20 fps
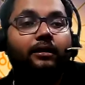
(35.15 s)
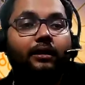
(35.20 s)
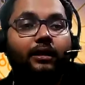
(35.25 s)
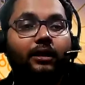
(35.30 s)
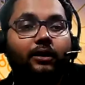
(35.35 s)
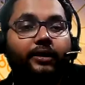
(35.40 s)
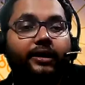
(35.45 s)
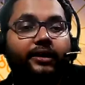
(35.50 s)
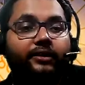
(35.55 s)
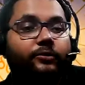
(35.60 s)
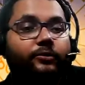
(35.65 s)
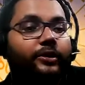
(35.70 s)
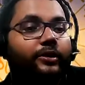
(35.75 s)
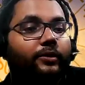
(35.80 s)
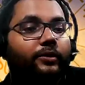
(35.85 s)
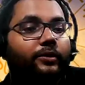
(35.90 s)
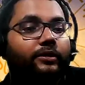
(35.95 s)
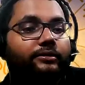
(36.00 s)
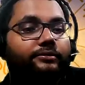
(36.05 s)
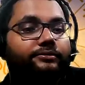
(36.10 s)
Now, as we
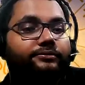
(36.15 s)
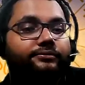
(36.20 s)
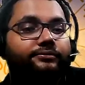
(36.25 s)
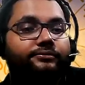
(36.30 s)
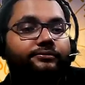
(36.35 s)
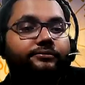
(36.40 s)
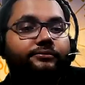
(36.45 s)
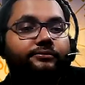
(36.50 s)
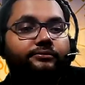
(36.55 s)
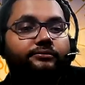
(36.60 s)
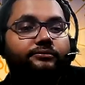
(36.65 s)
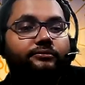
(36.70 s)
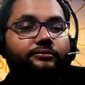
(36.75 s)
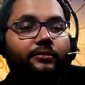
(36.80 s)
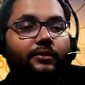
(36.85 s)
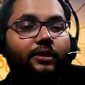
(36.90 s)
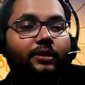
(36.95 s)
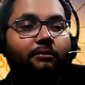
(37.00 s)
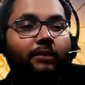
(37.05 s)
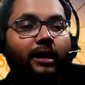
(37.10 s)
know,
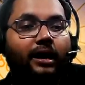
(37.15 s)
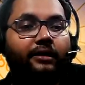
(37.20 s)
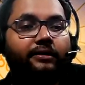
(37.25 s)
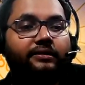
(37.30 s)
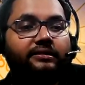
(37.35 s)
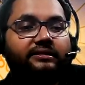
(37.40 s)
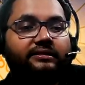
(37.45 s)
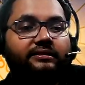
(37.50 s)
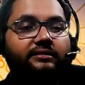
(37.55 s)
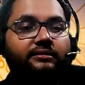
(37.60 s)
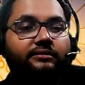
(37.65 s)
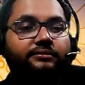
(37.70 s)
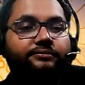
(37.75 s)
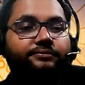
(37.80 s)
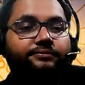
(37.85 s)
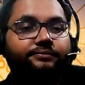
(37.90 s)
Mars